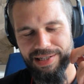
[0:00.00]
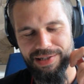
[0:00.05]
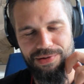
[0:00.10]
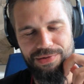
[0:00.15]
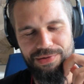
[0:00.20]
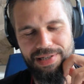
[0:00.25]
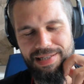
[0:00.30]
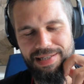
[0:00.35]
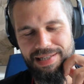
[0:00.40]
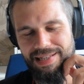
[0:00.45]

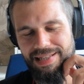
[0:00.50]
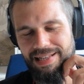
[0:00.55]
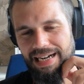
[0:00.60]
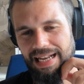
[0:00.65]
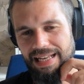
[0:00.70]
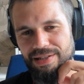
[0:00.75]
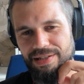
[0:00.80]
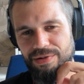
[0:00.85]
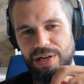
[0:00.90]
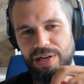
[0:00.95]
So this is the
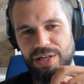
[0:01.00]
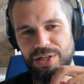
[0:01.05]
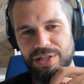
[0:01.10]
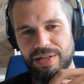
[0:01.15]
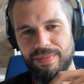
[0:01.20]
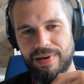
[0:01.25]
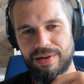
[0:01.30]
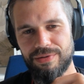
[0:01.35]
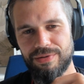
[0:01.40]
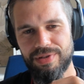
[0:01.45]
last
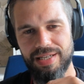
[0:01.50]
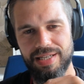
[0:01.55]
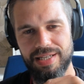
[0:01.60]
question about